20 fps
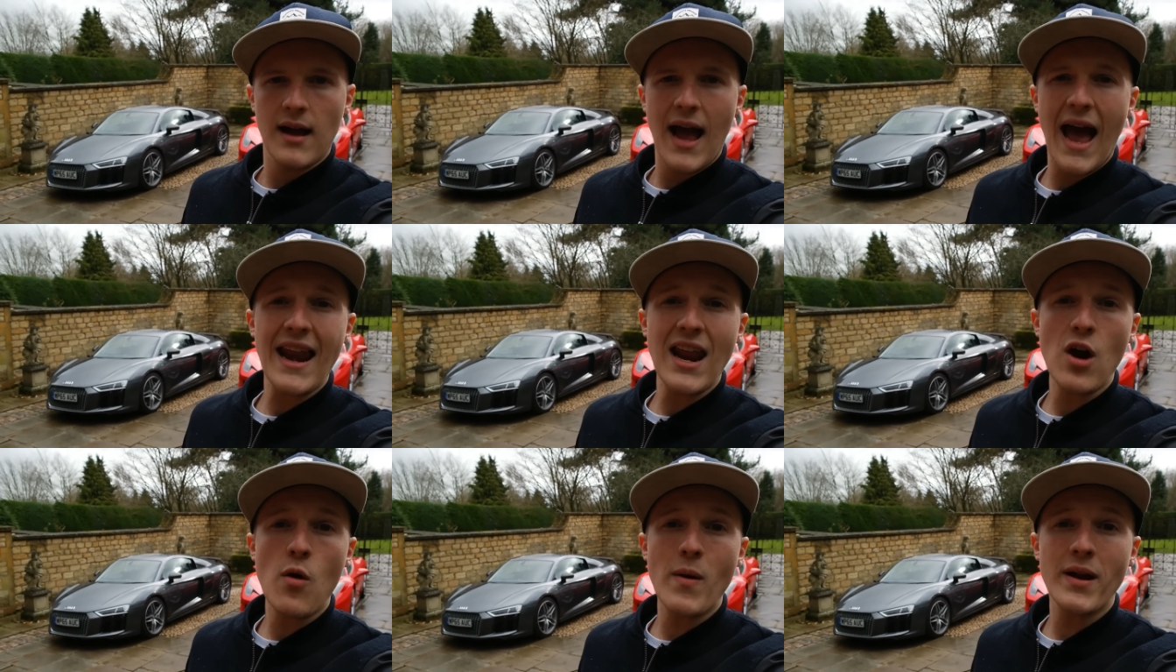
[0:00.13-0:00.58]

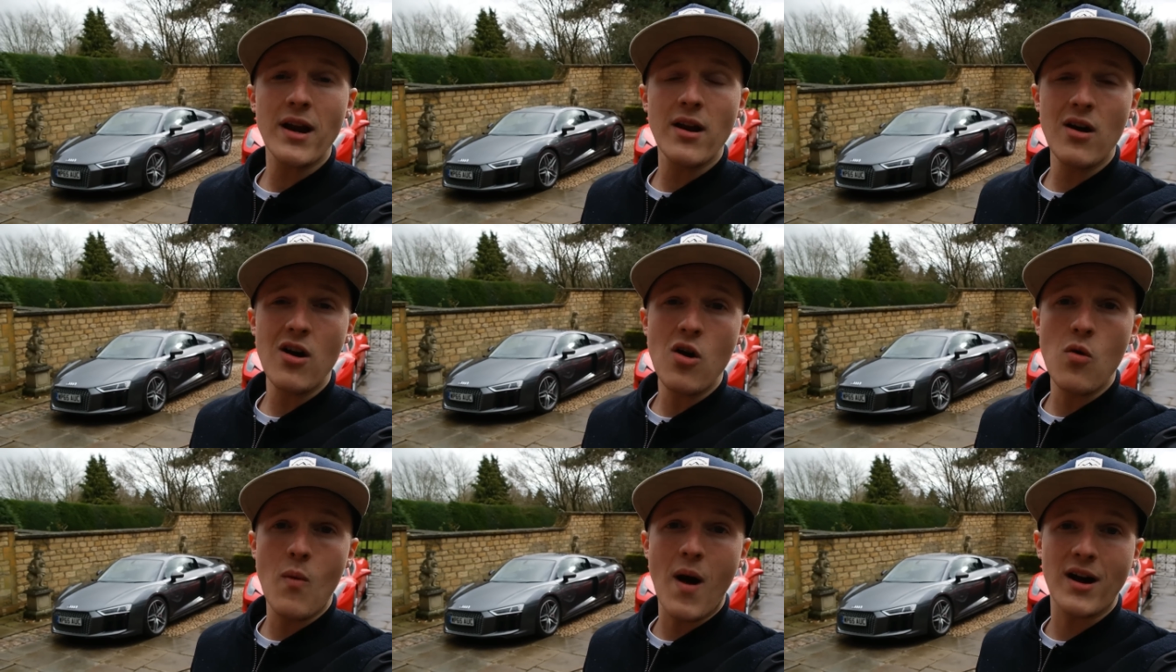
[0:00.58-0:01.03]
Hello one and
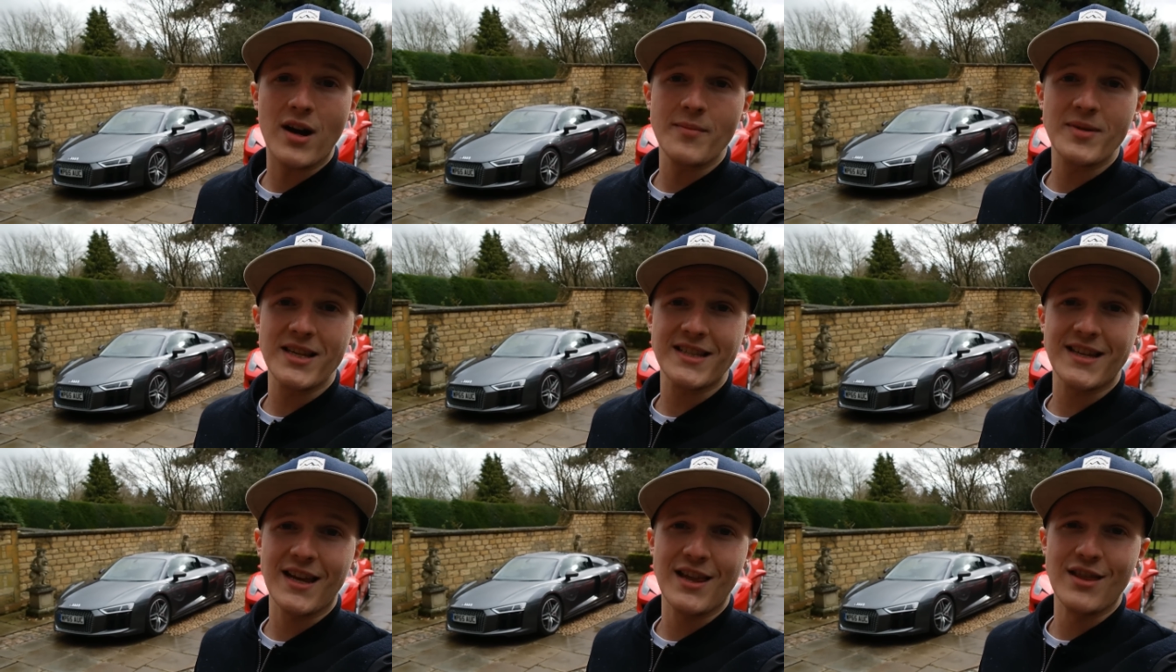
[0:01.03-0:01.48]
all, welcome
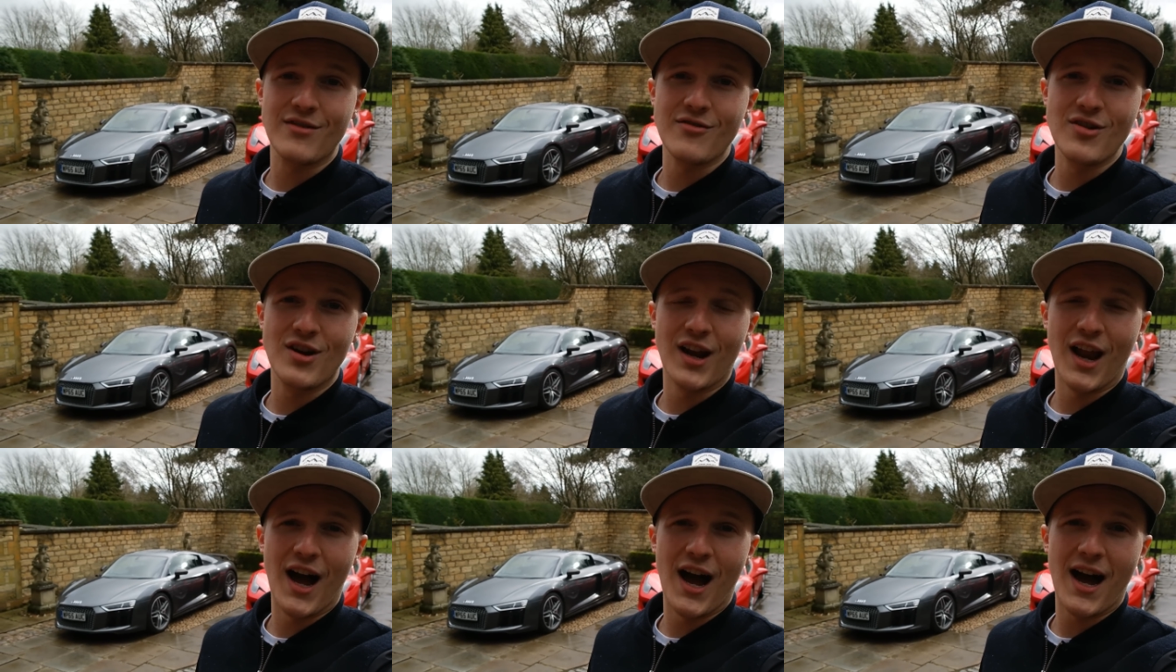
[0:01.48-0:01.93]
to Seen
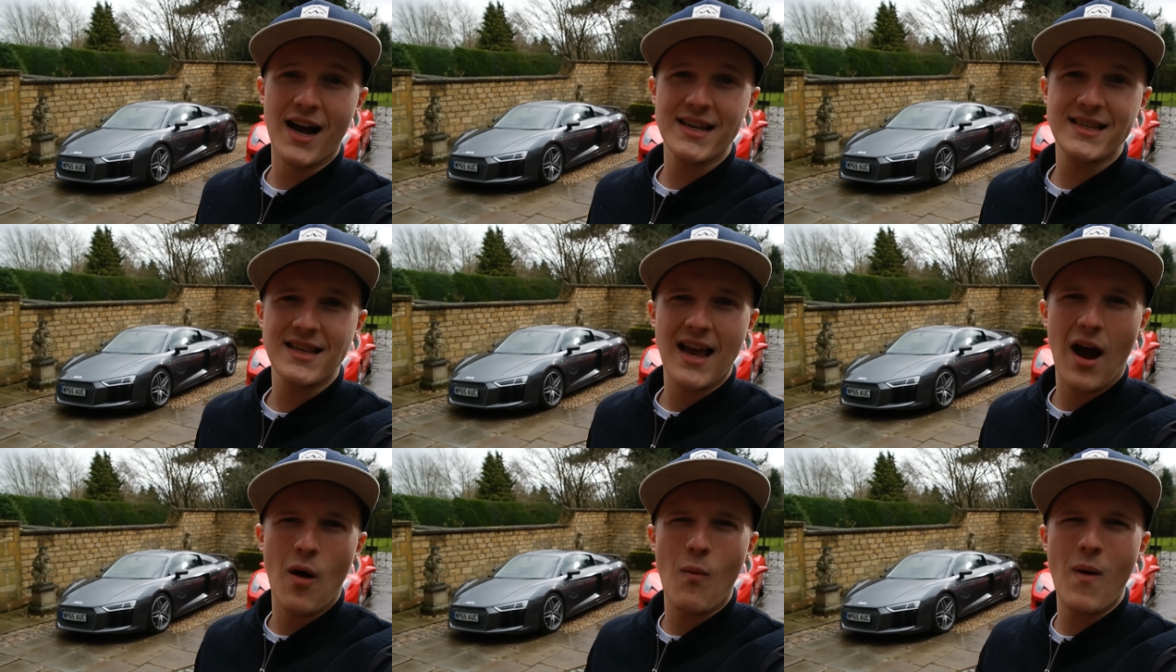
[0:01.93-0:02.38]
Through
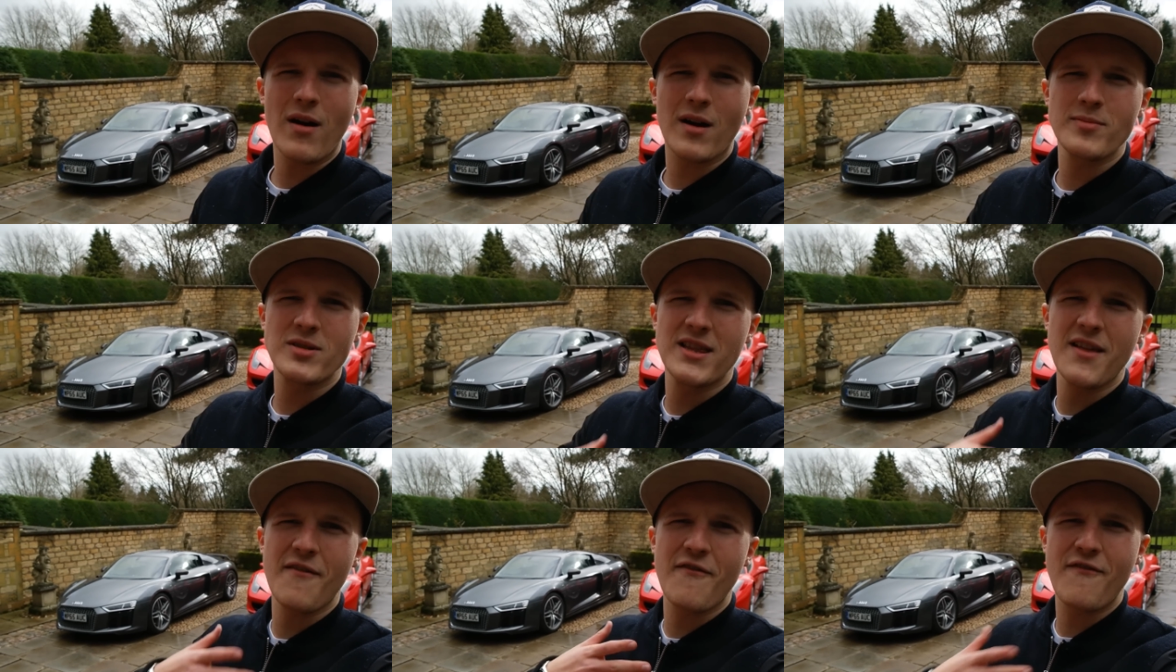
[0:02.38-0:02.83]
Glass and welcome
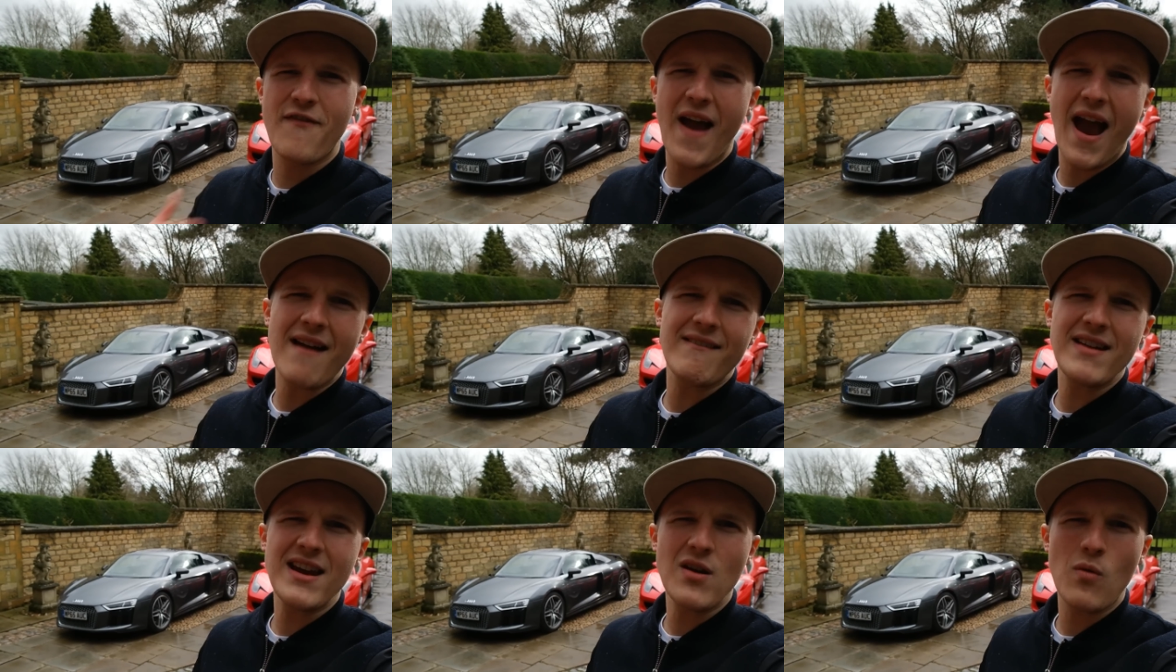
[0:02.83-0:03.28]
to the
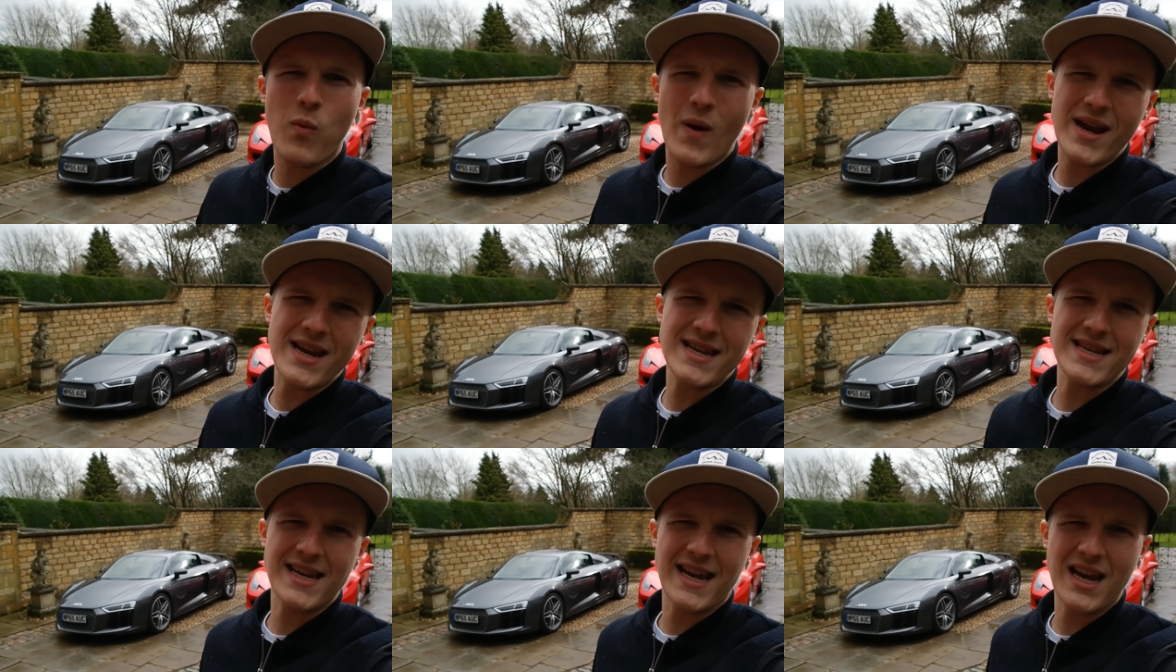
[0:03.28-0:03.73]
very
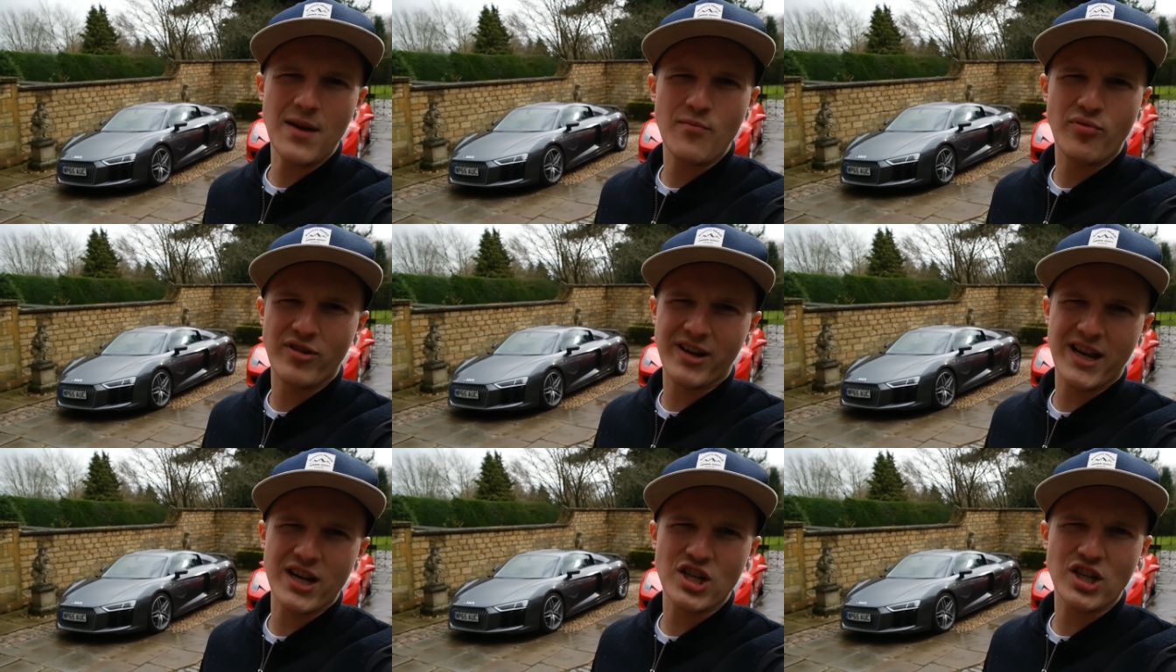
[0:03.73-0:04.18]
windy
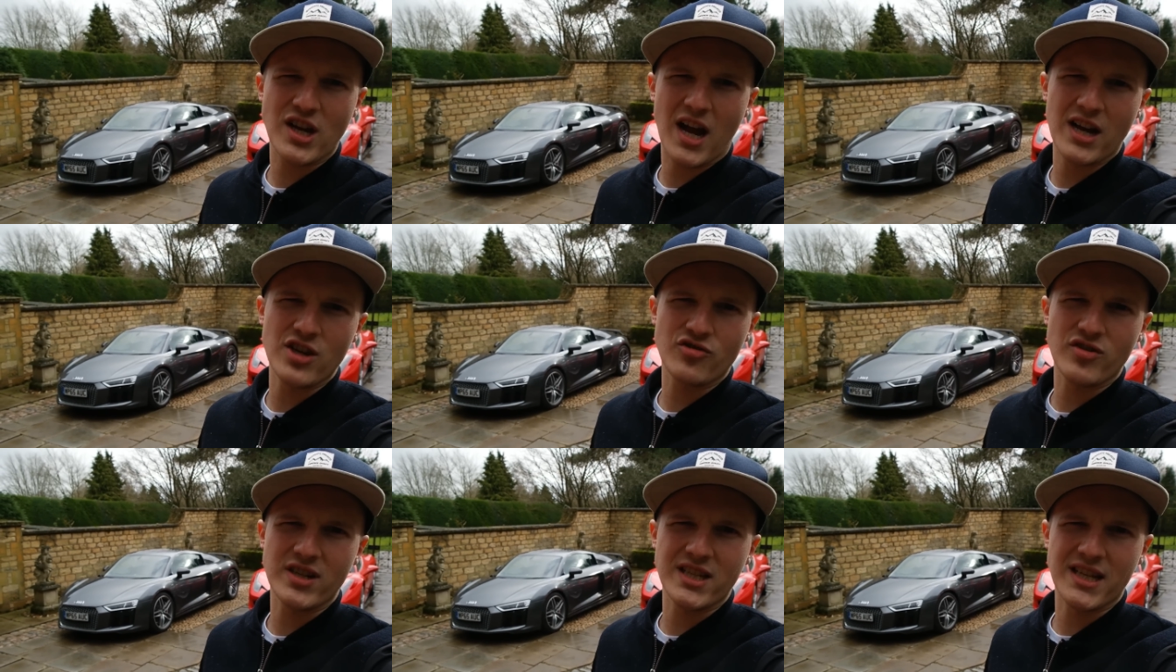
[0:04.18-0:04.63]
British
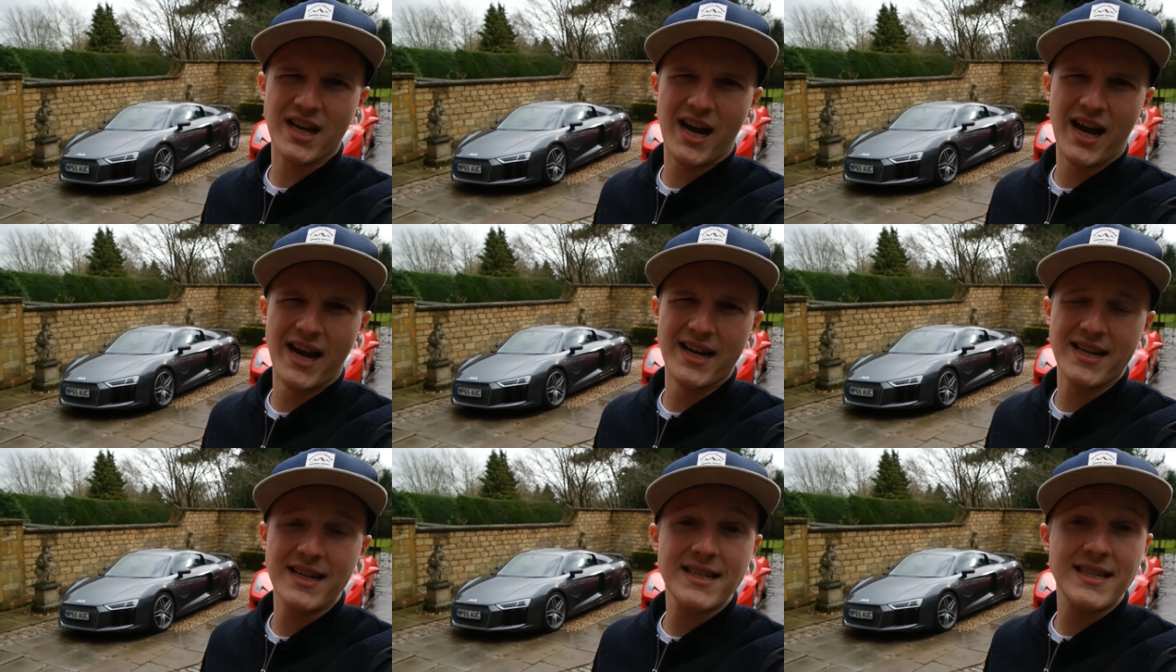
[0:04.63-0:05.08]
countryside.